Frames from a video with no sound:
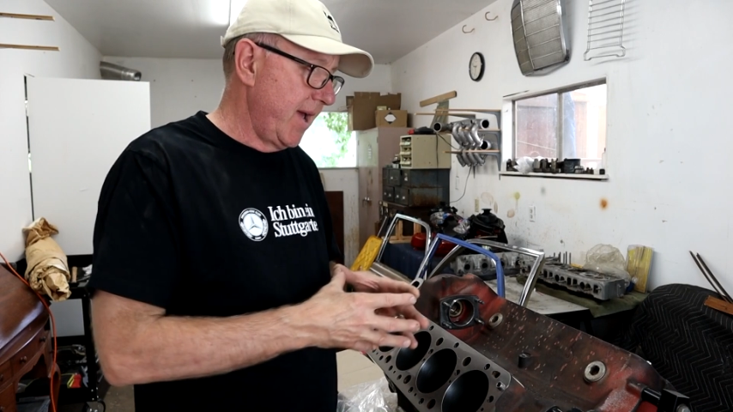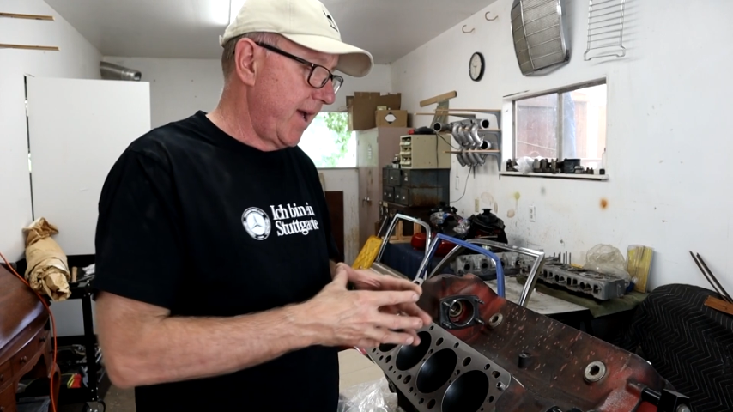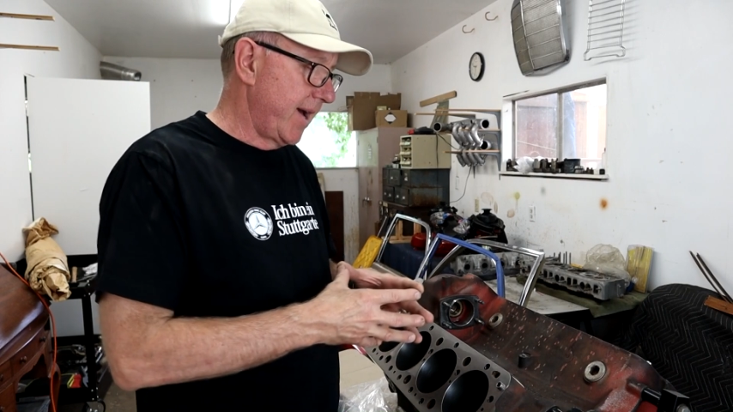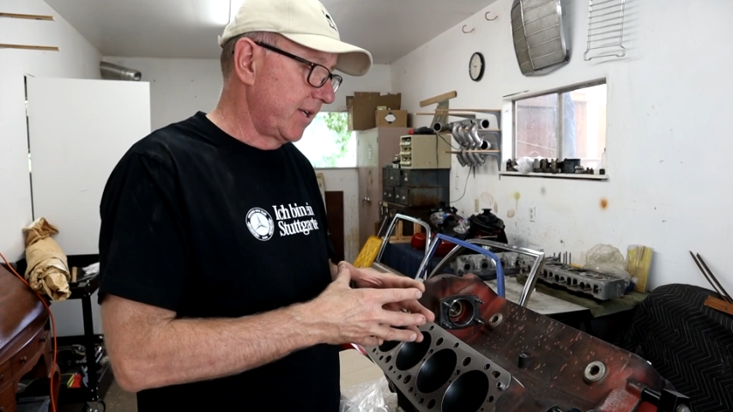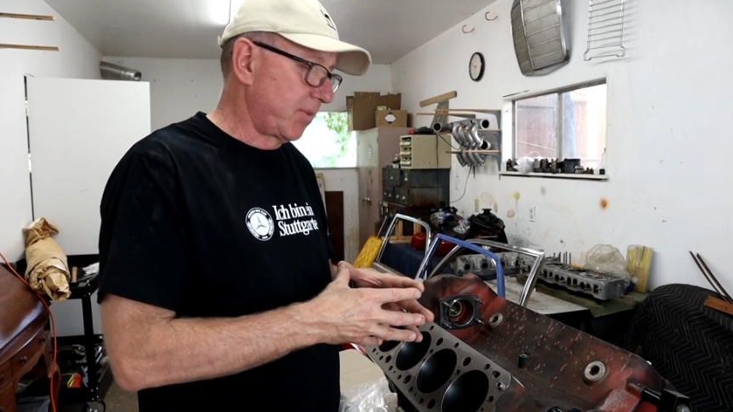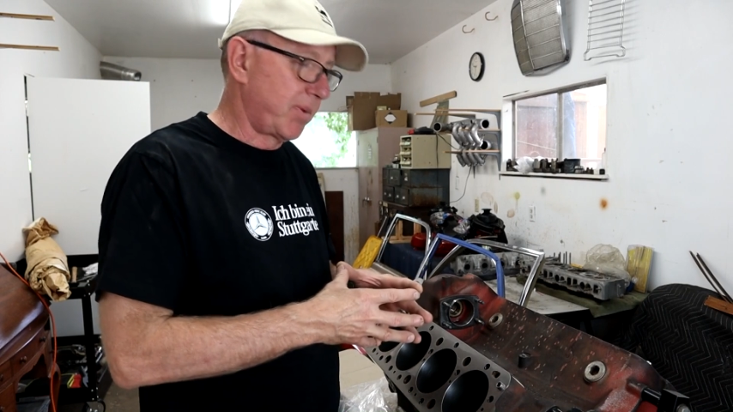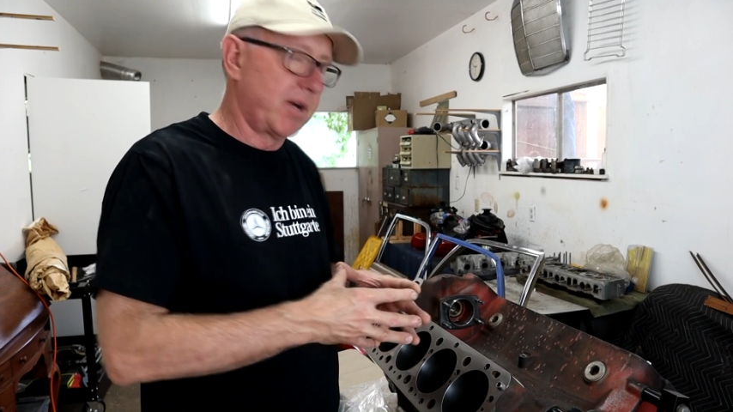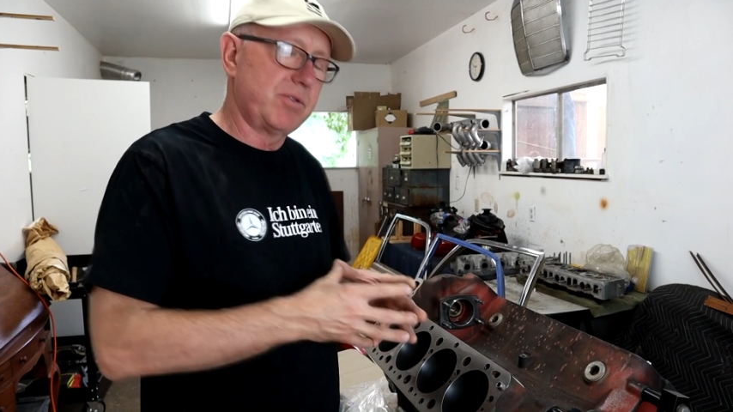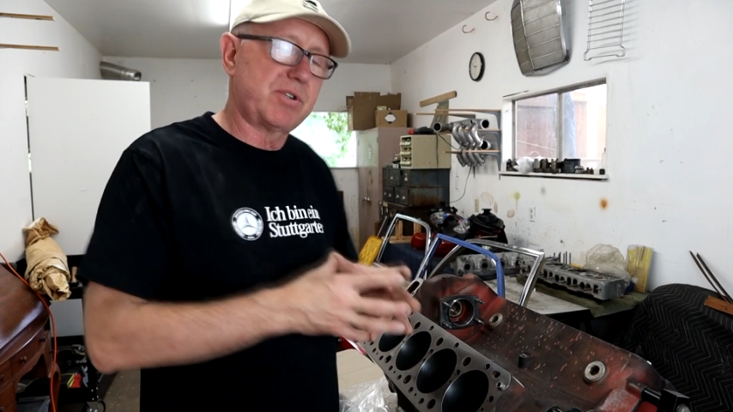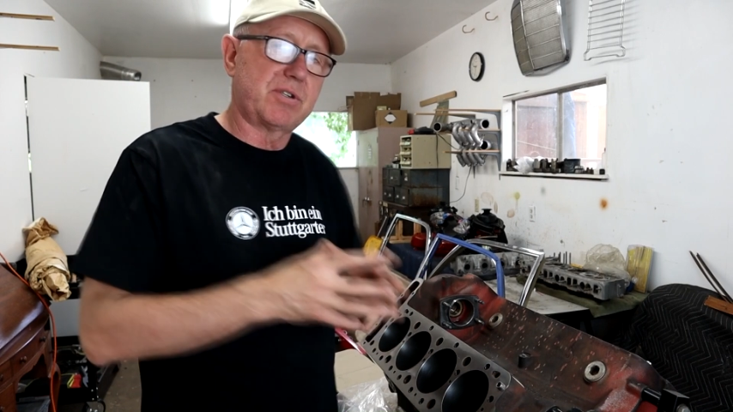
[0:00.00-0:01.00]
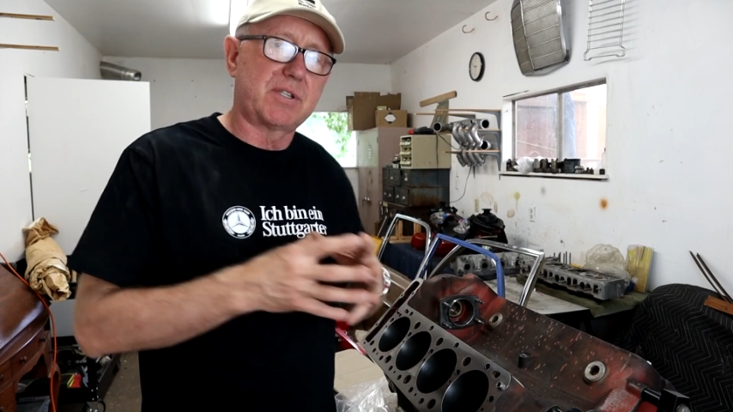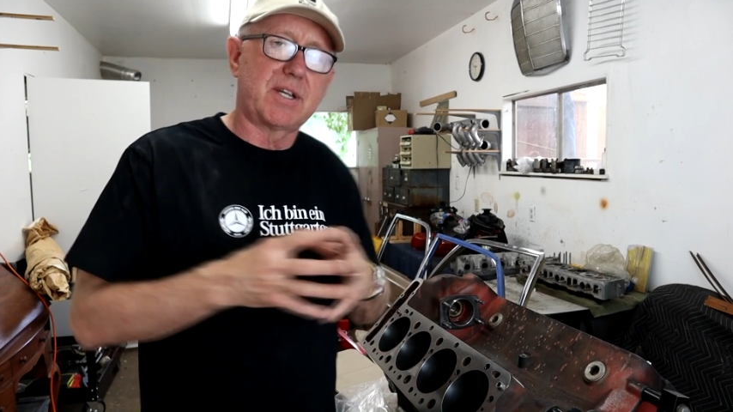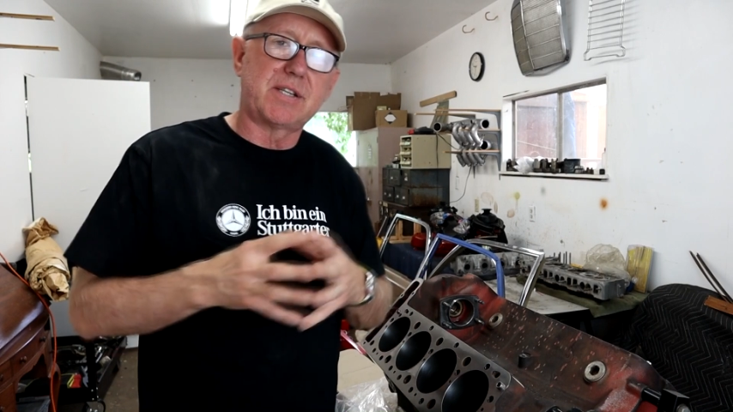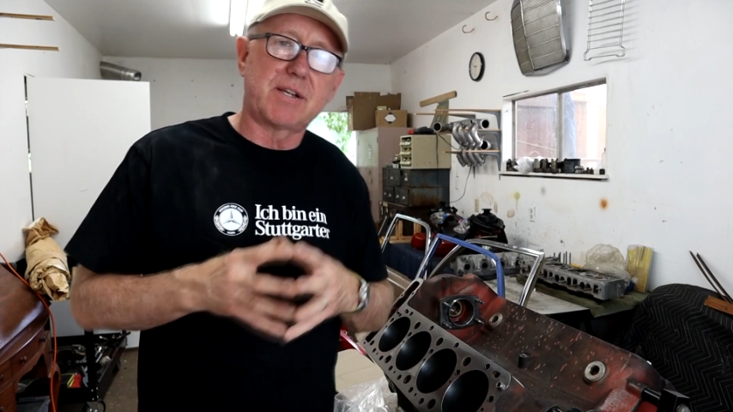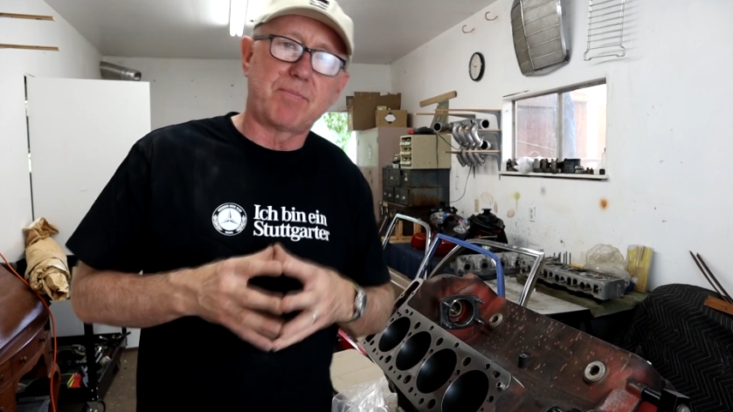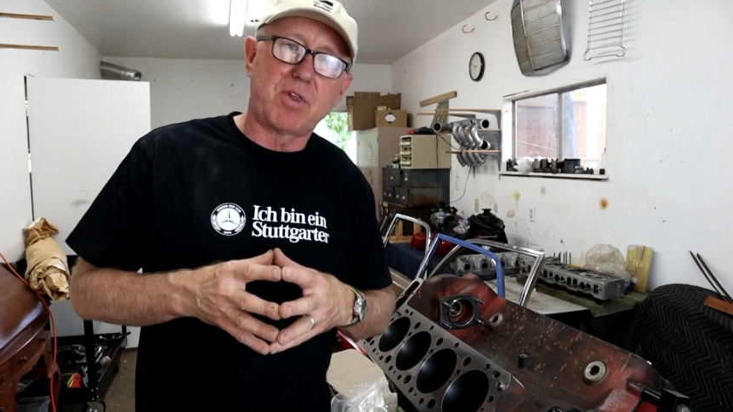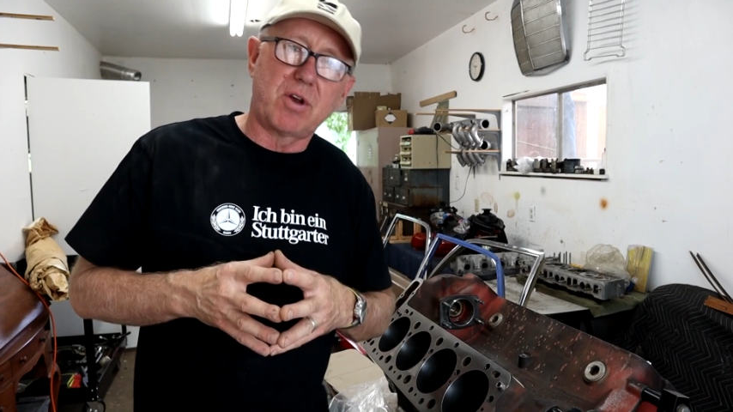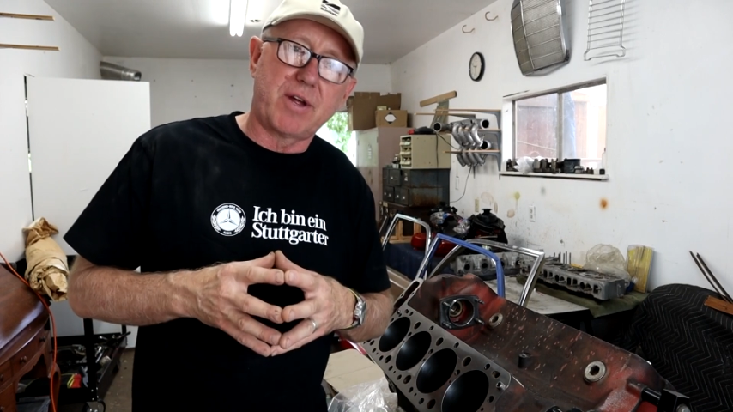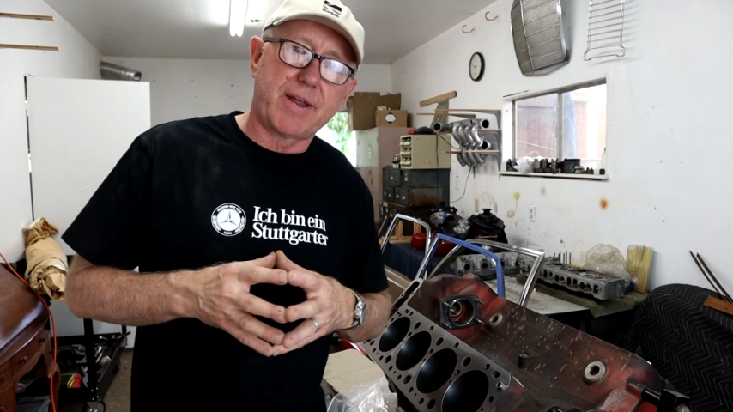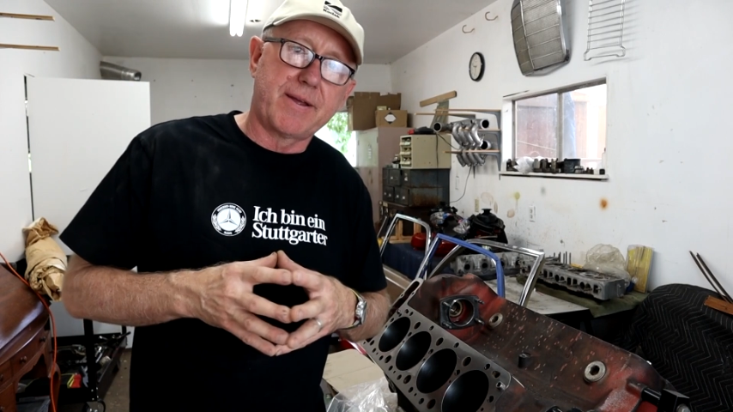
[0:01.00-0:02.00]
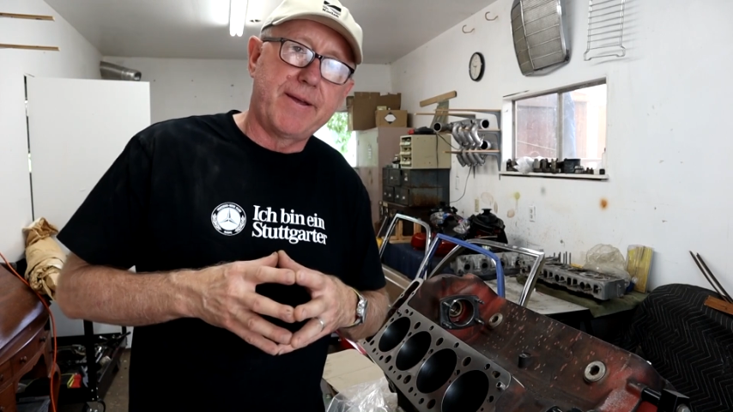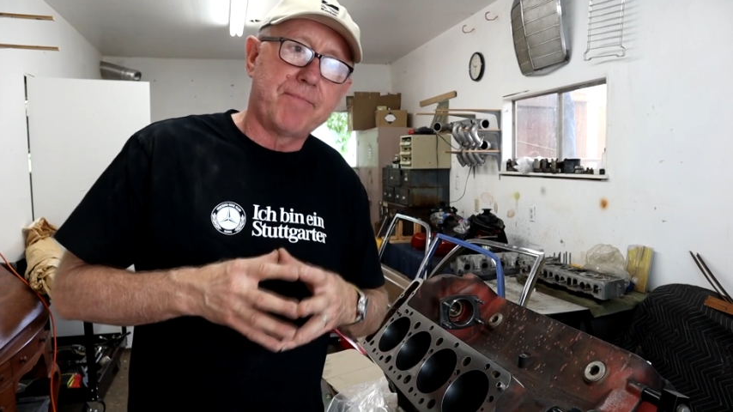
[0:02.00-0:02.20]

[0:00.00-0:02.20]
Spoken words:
as opposed to, say, something like